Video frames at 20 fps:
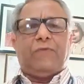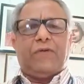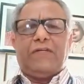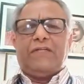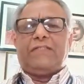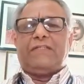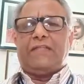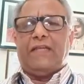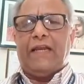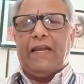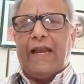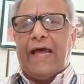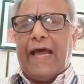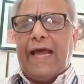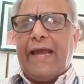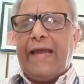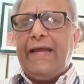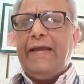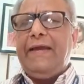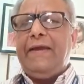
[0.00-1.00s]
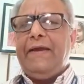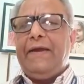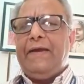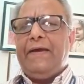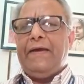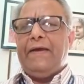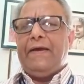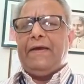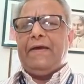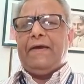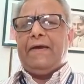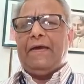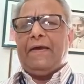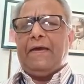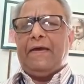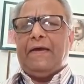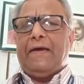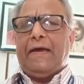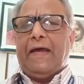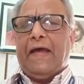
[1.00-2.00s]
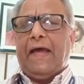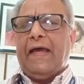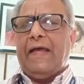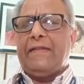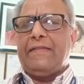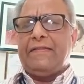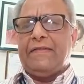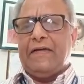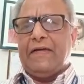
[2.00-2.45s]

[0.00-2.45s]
One is langue and